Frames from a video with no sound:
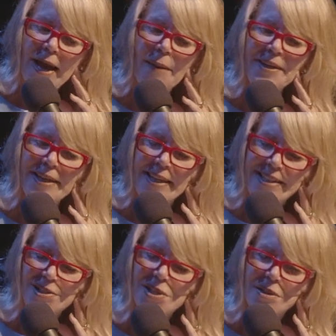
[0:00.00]
I mean,
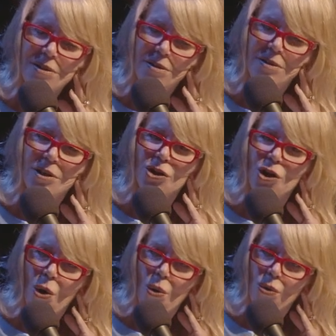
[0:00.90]
is it the
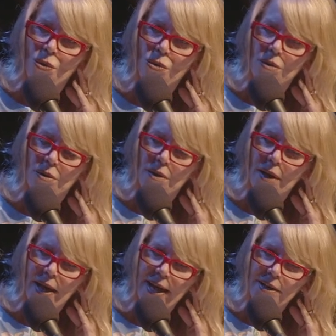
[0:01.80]
goal
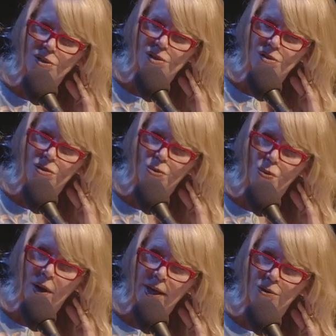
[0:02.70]
as the
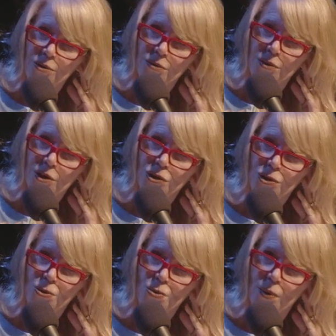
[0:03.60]
writer that you